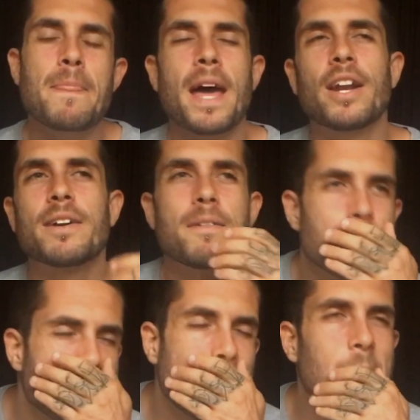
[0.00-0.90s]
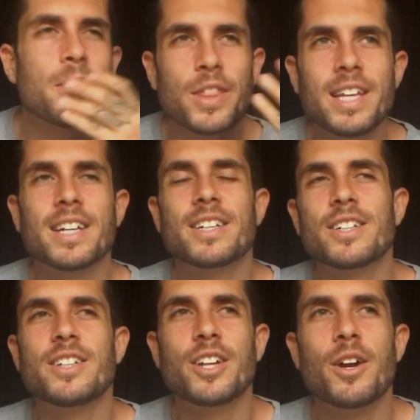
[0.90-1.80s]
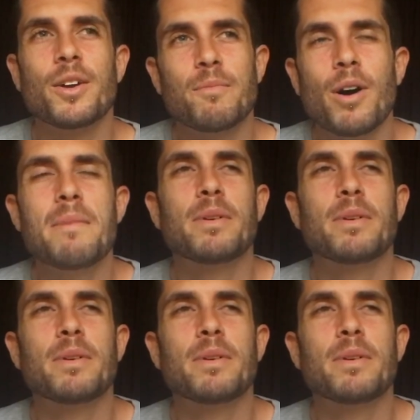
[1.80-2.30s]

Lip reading: And I think, my